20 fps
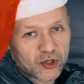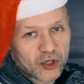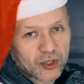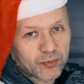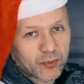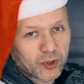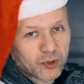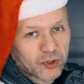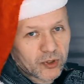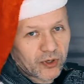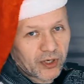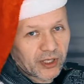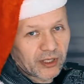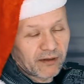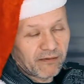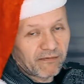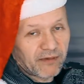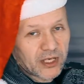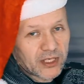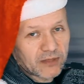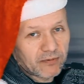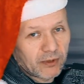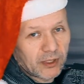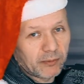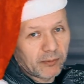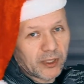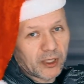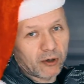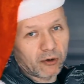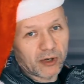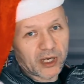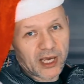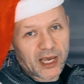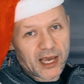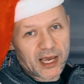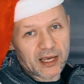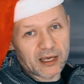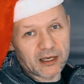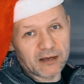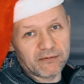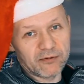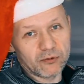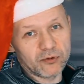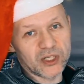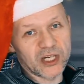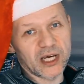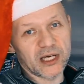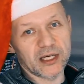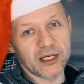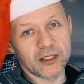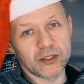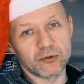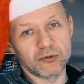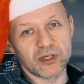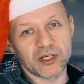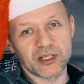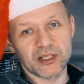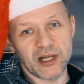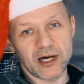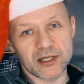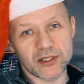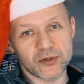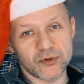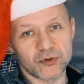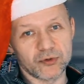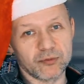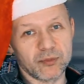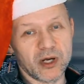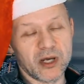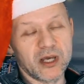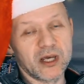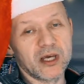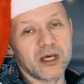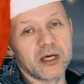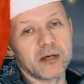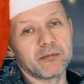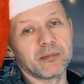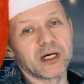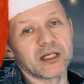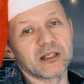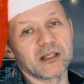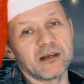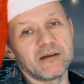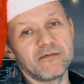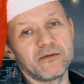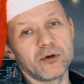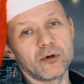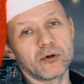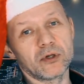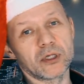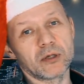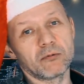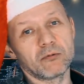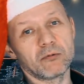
a small screen. This will be okay if you take it to the classroom, but if you're gonna